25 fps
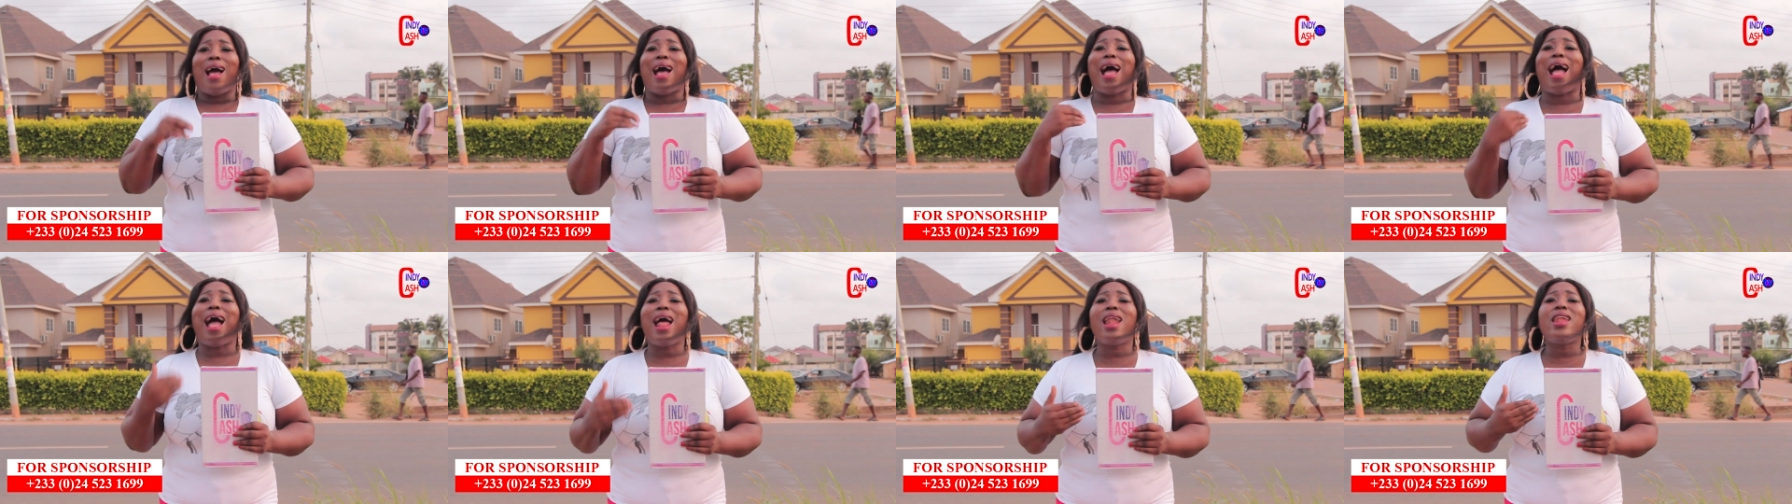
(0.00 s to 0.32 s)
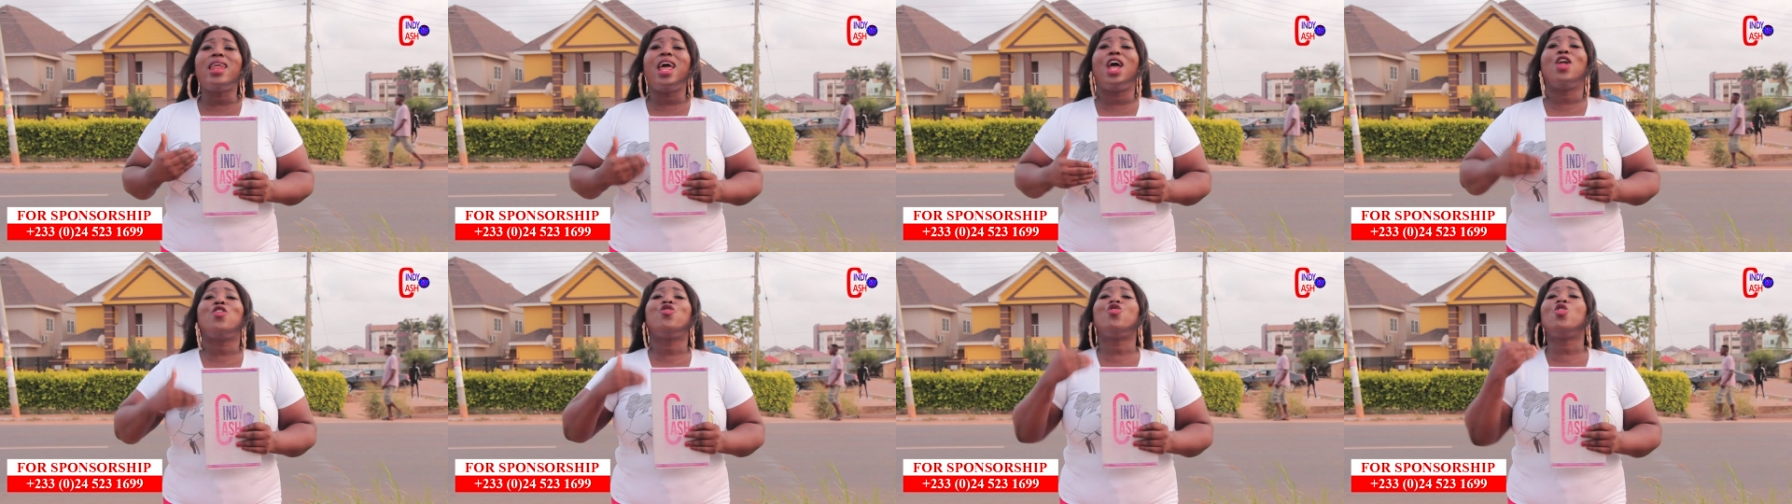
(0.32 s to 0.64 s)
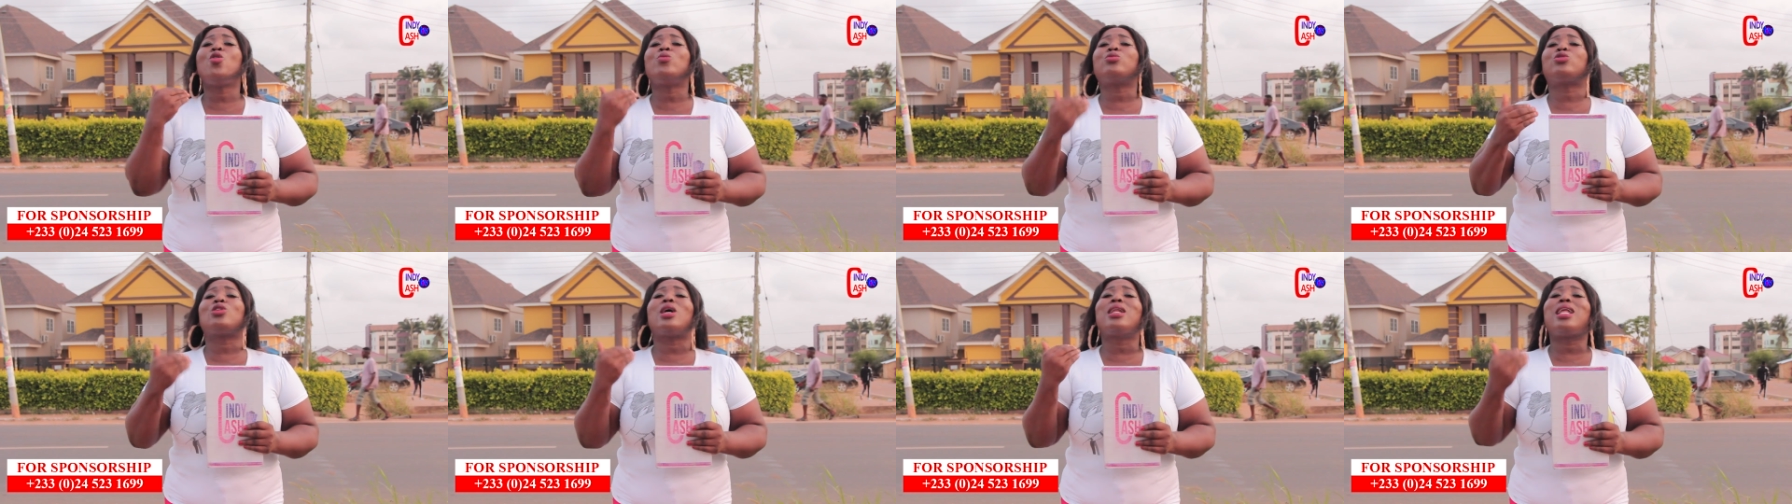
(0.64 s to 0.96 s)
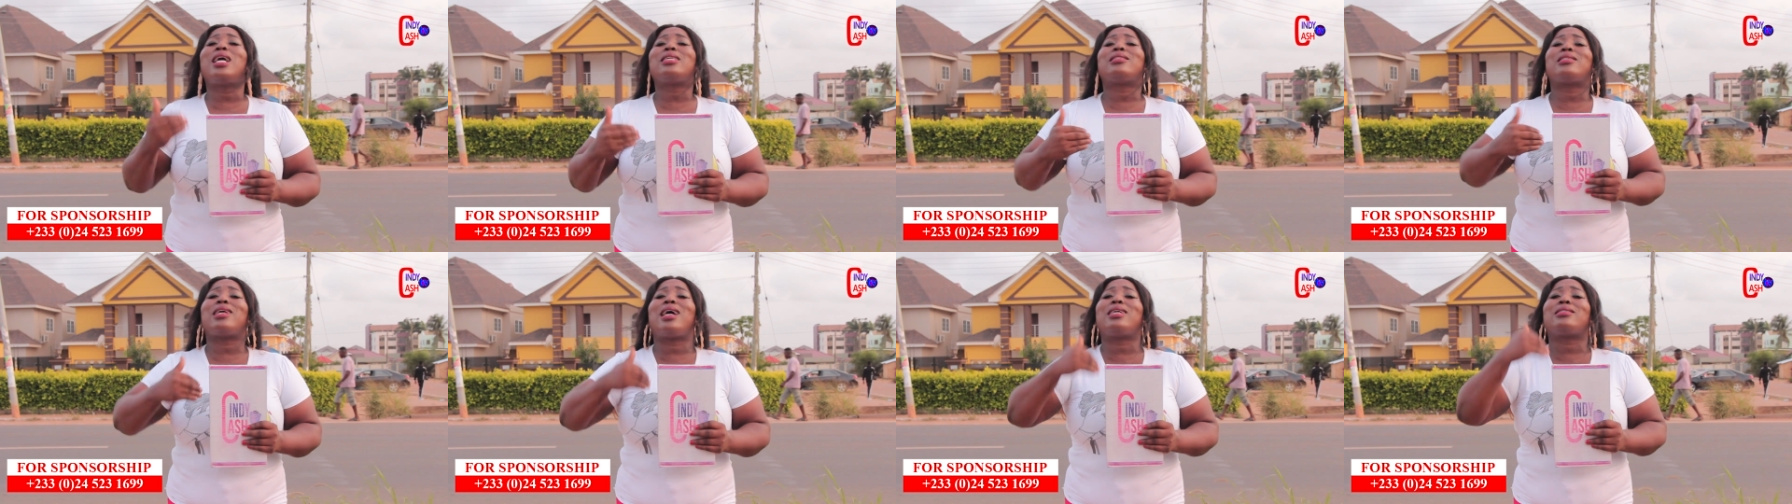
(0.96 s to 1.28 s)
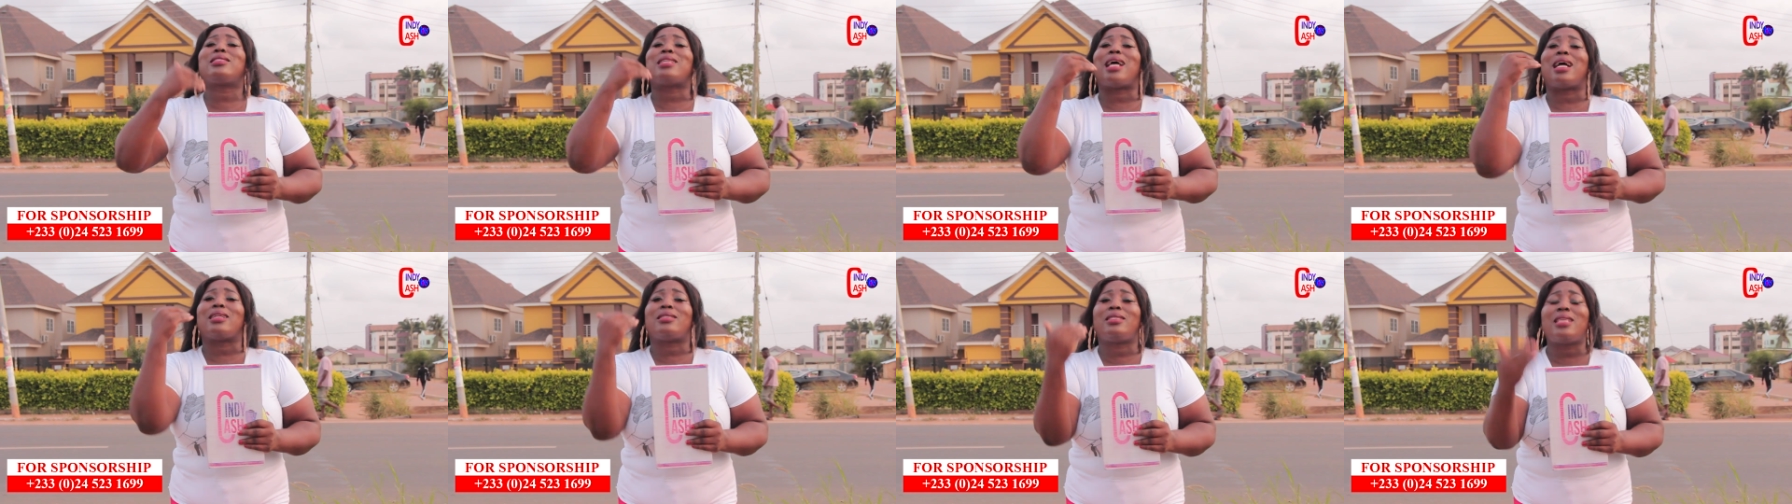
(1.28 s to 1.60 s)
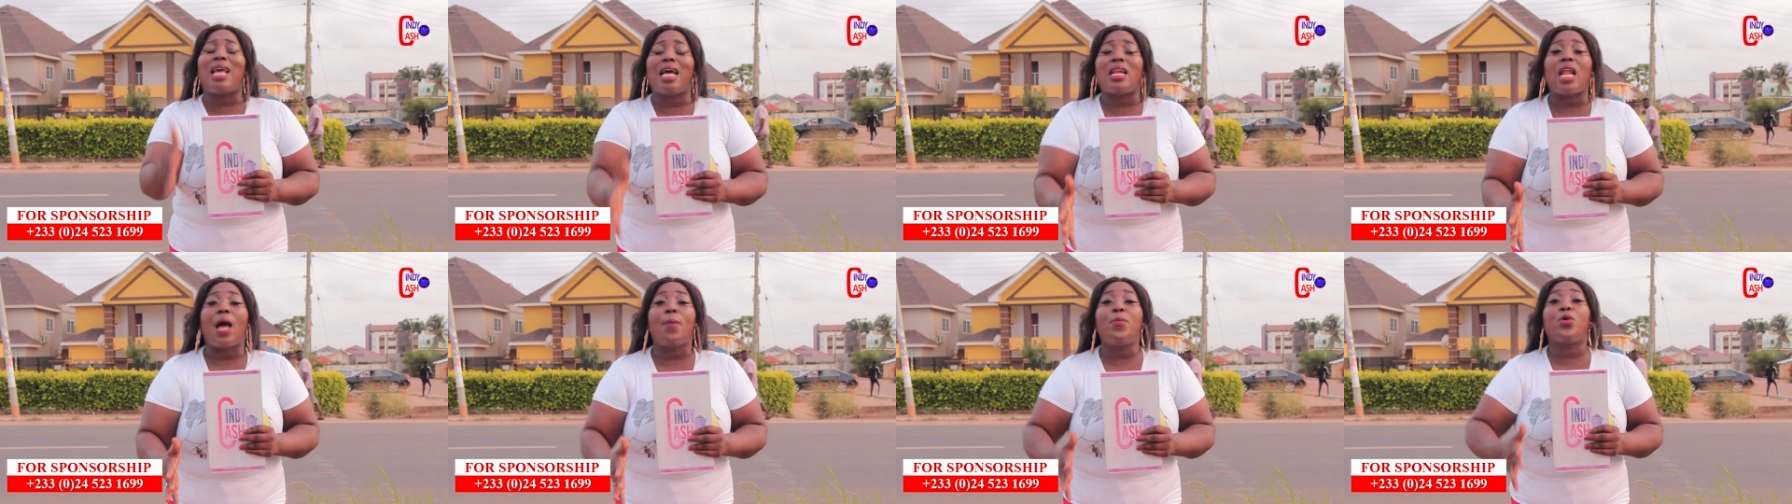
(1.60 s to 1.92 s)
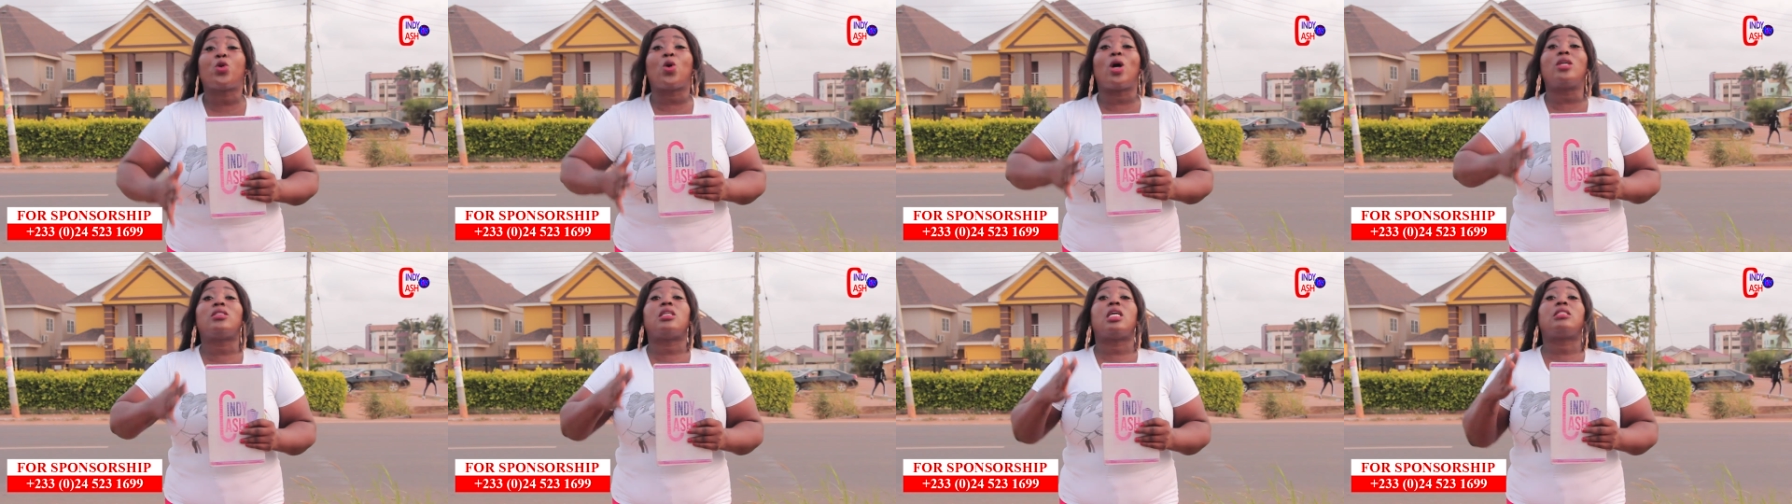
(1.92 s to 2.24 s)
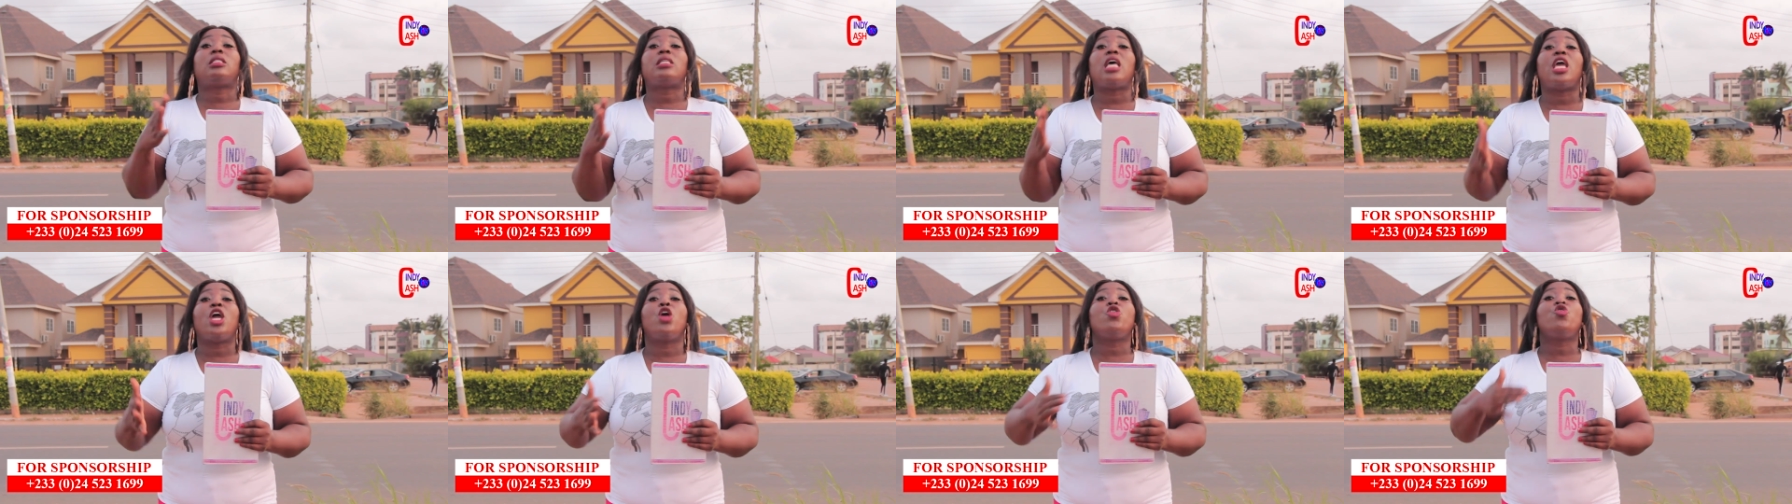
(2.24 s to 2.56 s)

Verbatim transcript: I then doom so not Satiana because they say